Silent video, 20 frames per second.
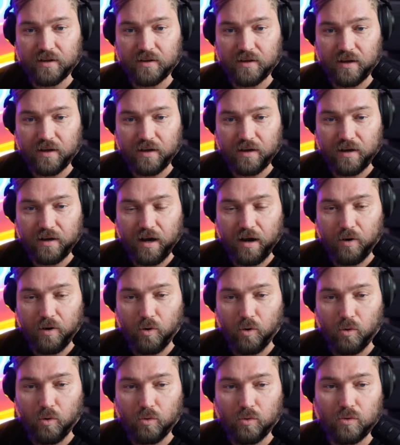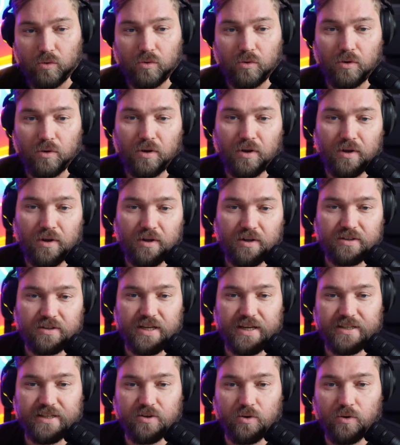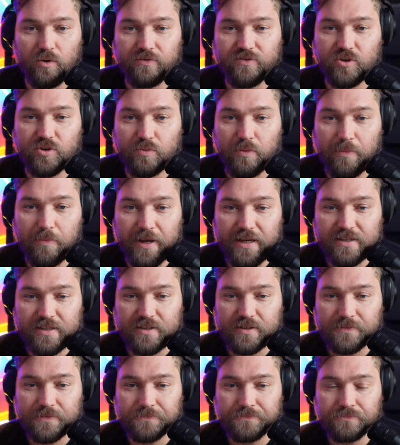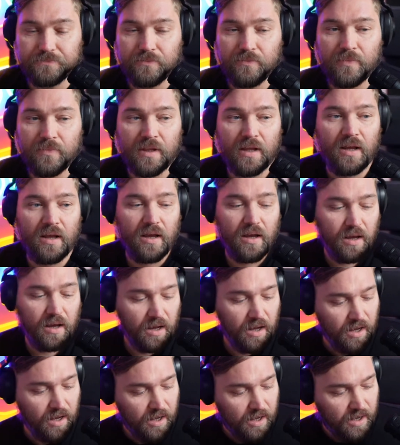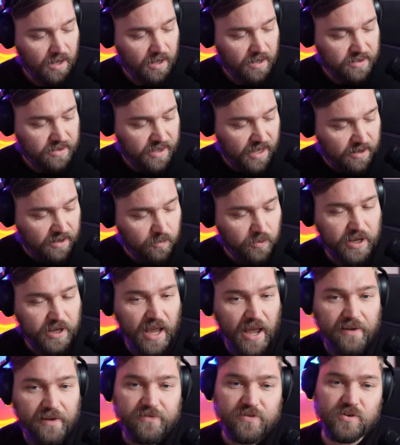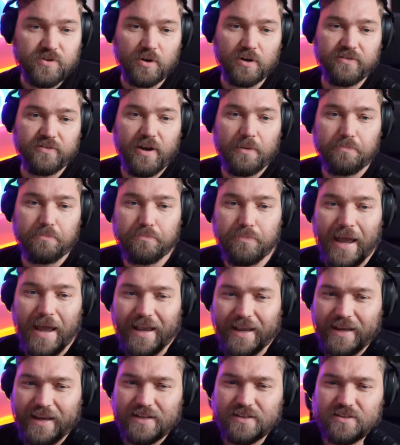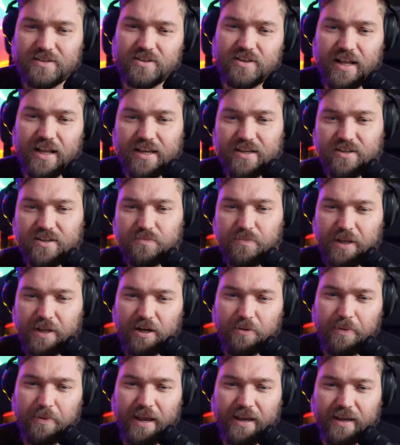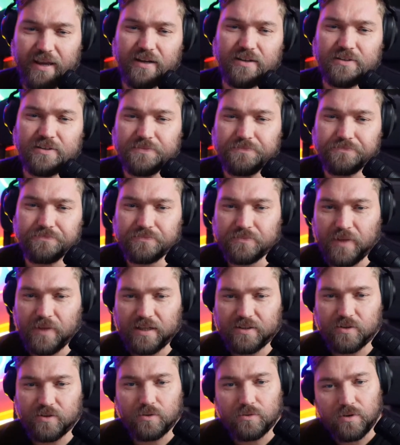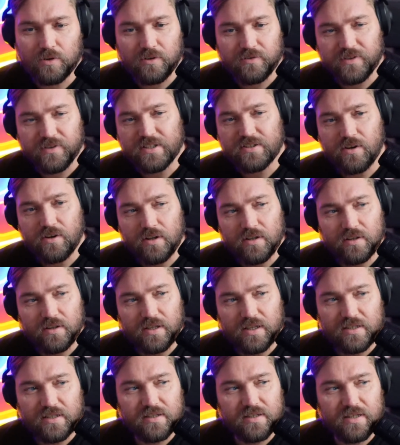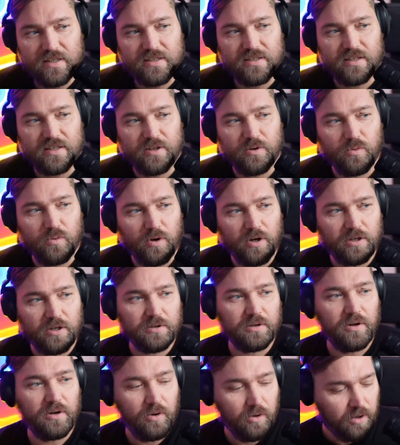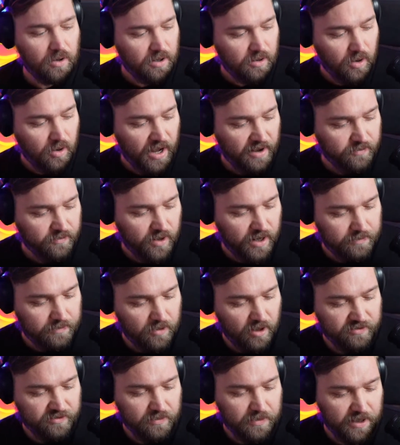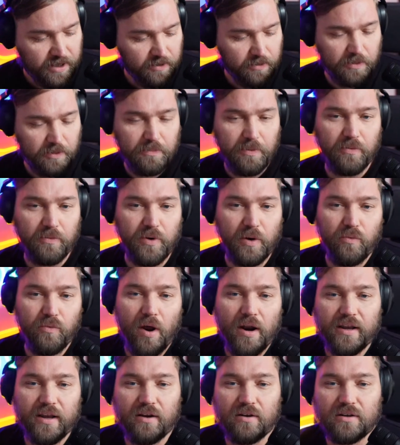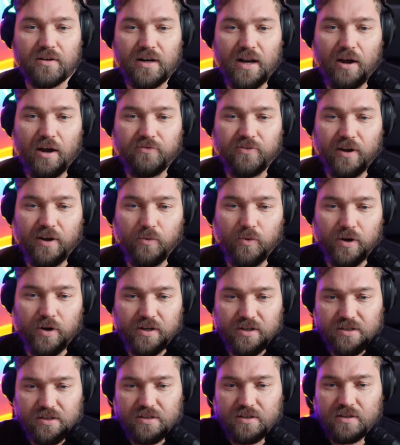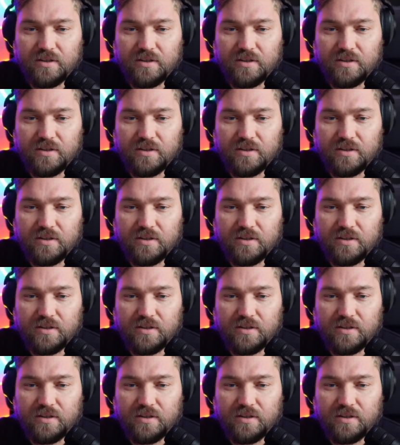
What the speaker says: our whole data off Superbase. Then we have sort of a backend slash middle backend. I don't know if this needs a new word or have one I'm not familiar with, but we're running on Cloudflare Workers.